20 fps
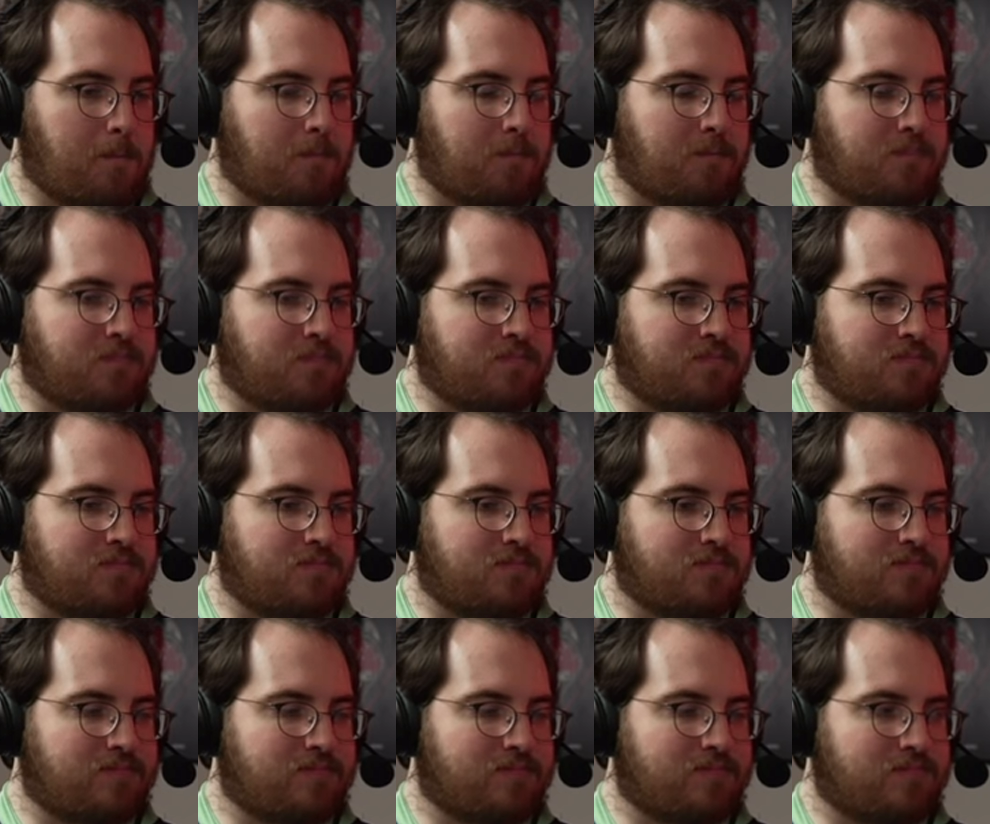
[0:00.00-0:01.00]

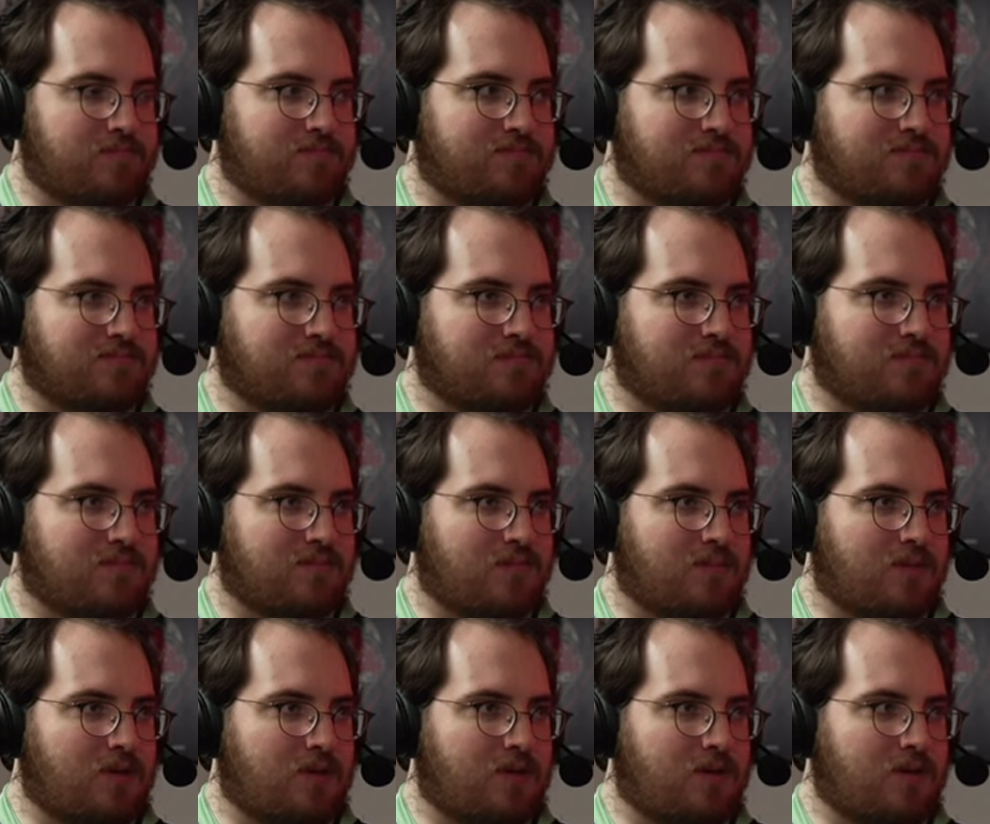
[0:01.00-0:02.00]

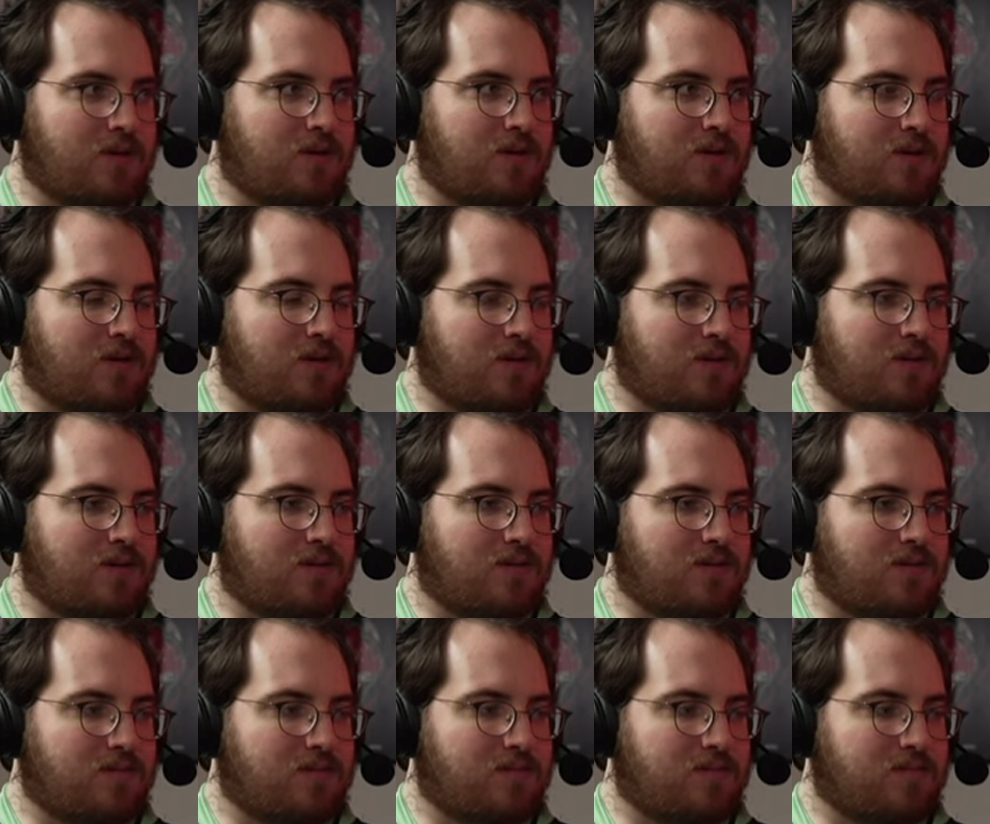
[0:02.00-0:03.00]

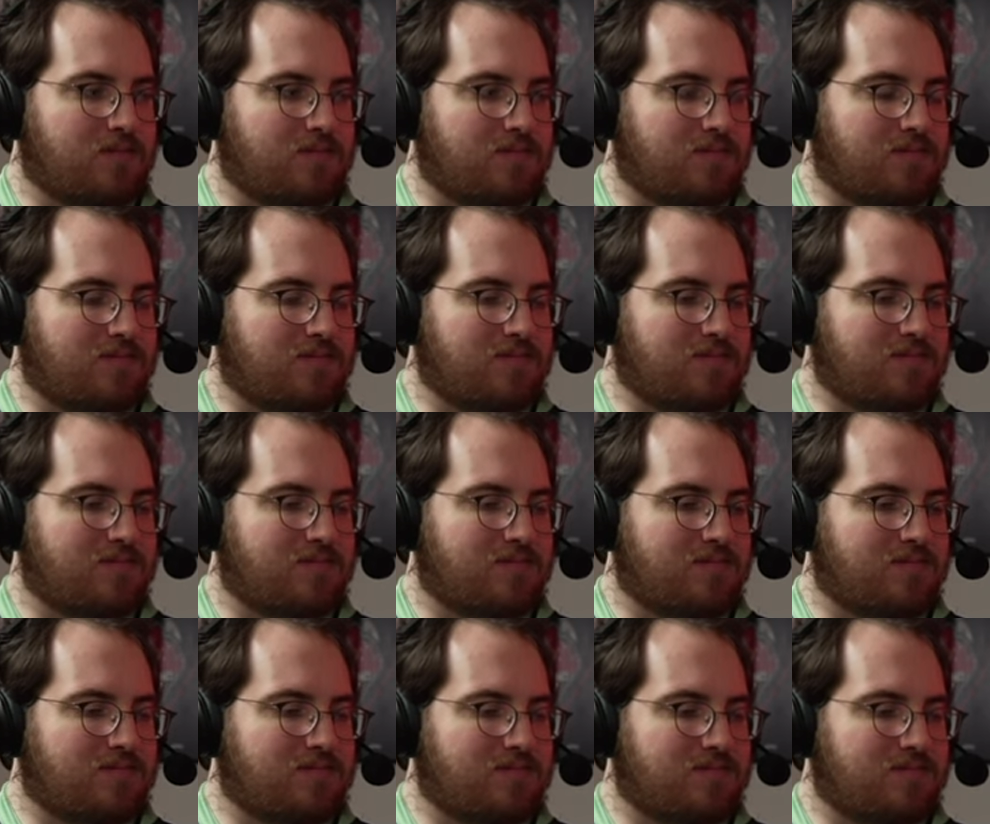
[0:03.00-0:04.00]

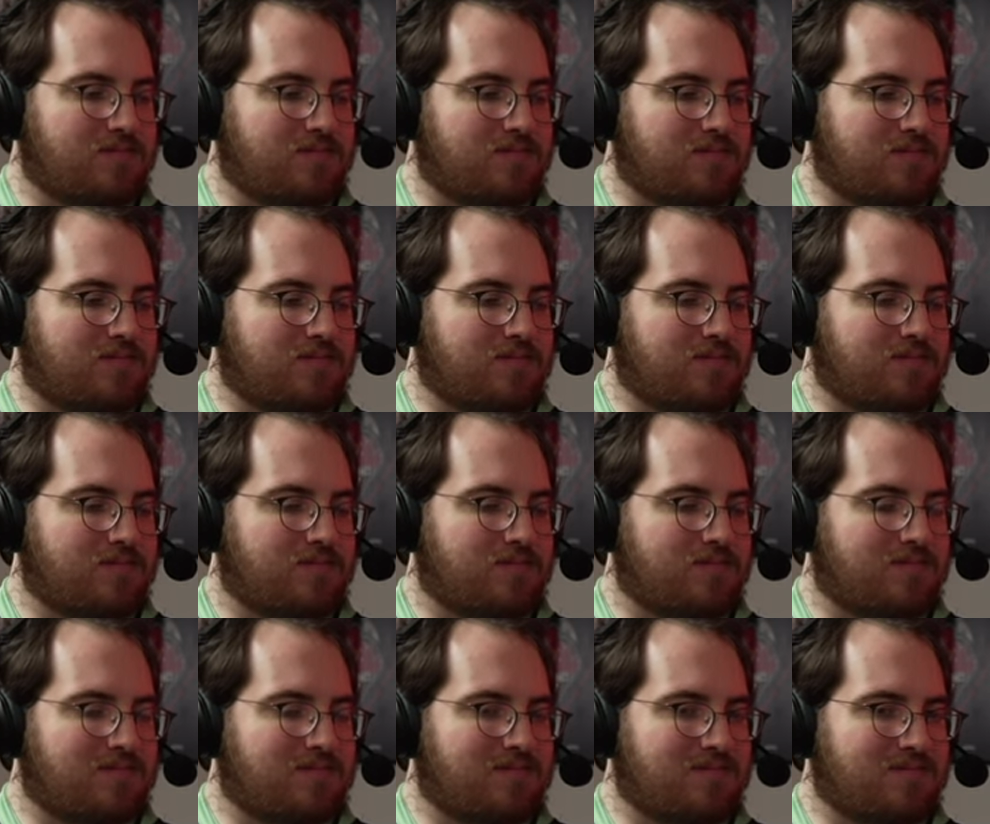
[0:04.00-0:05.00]

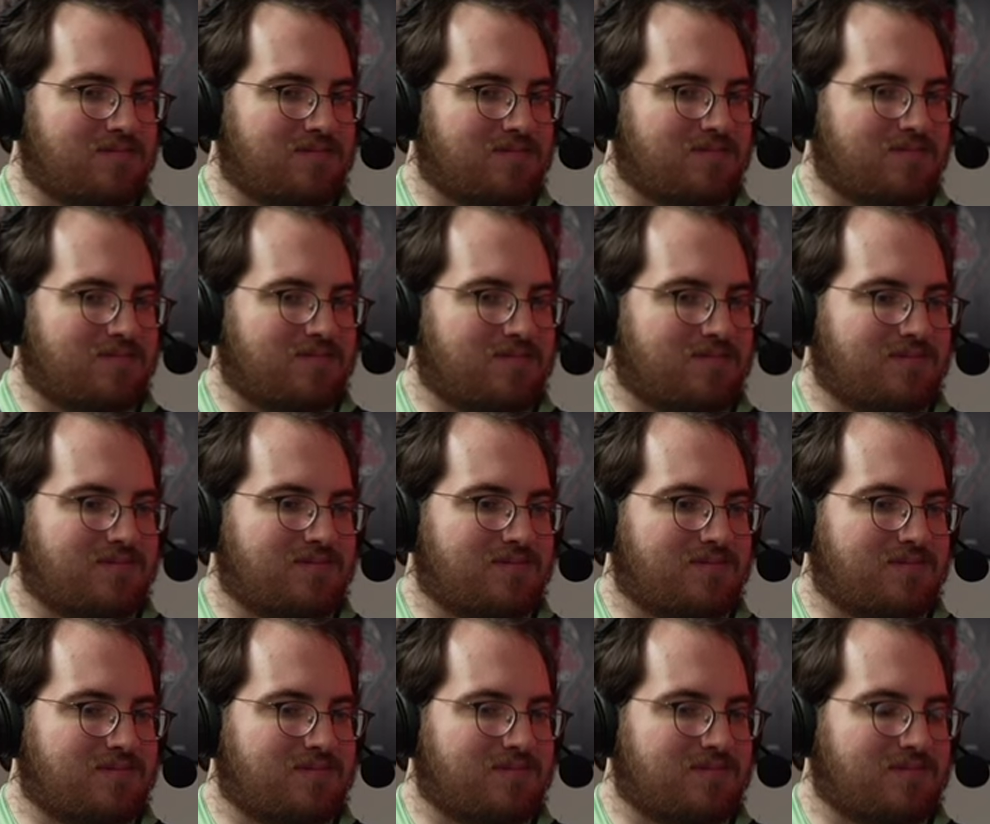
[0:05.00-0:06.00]

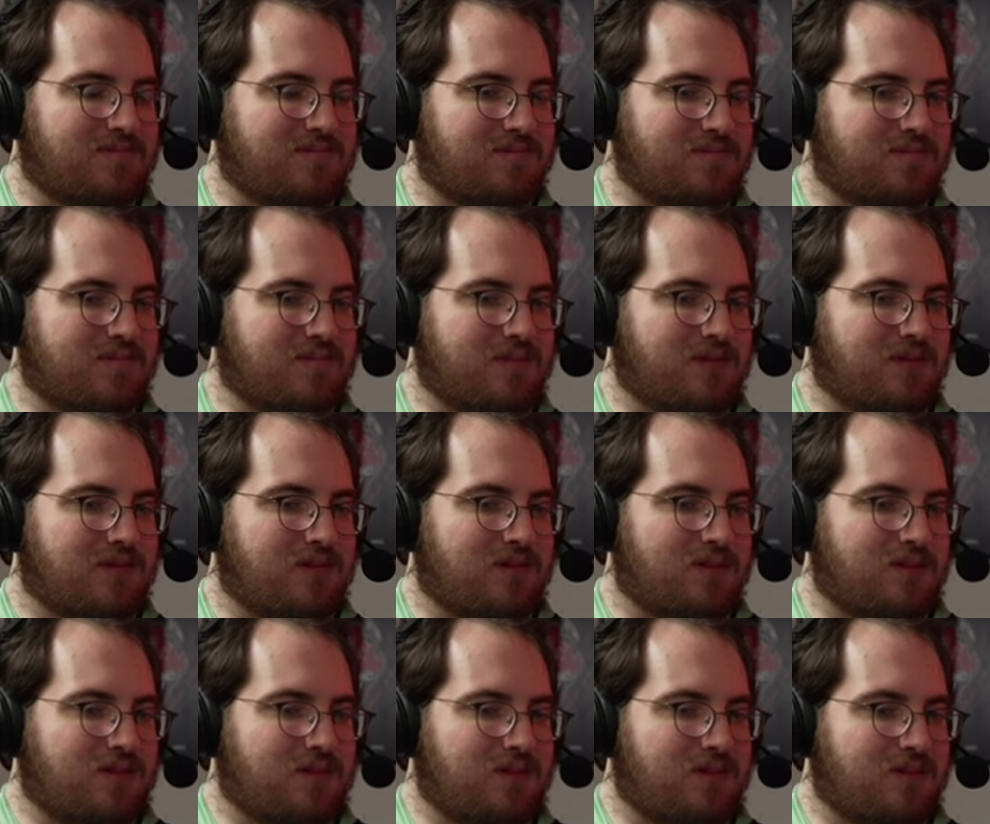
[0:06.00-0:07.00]

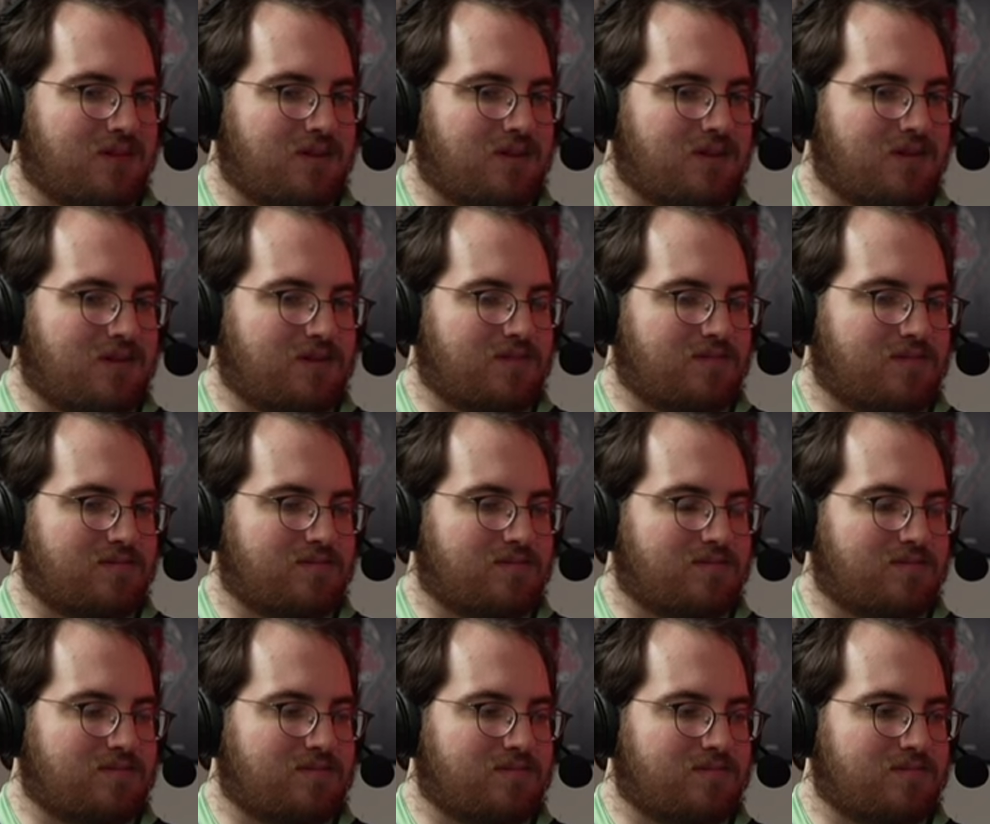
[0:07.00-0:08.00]
No words are spoken by the person on screen.